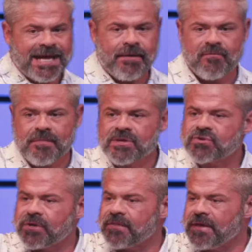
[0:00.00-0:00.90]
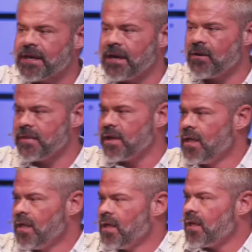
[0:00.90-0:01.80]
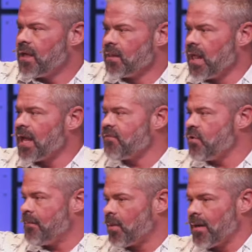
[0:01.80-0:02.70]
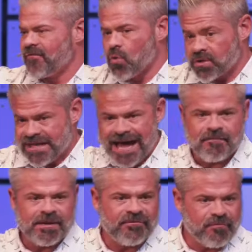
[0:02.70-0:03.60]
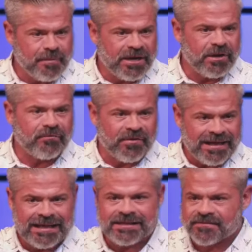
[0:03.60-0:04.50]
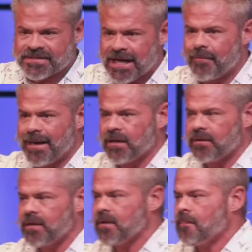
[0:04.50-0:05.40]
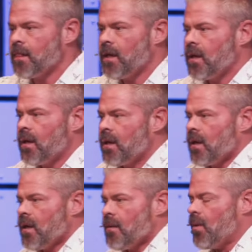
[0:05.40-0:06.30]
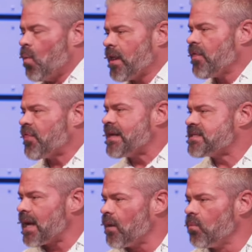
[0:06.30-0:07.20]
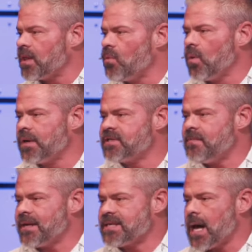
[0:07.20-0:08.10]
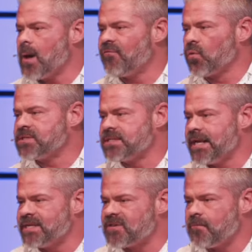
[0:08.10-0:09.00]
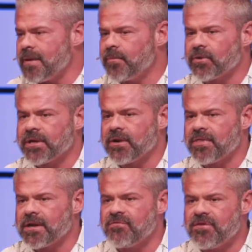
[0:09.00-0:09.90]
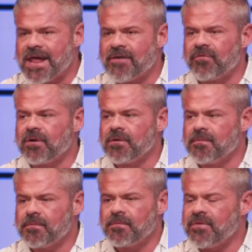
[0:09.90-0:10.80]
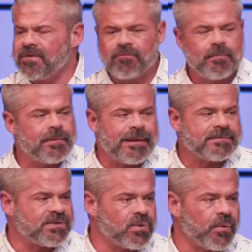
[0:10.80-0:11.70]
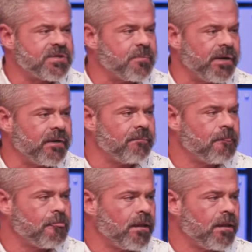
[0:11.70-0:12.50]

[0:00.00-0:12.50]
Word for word: time of ministry at the end. I know that a lot of you probably, of course, have been if you've been here for any length of time. Hallelujah. But one of the things that I really wanted to make time for today is if people are here that have never, they've never been baptized with the Holy Spirit,